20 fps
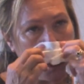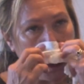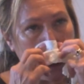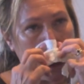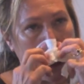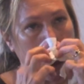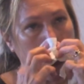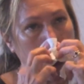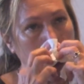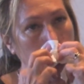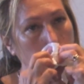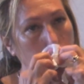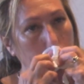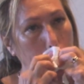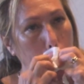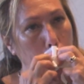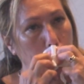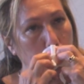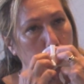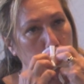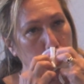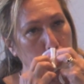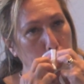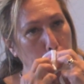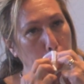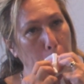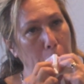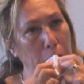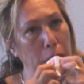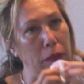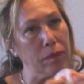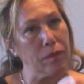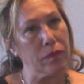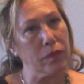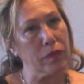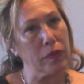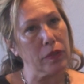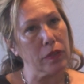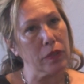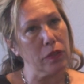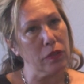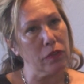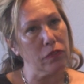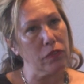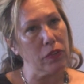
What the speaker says: to go because, you know,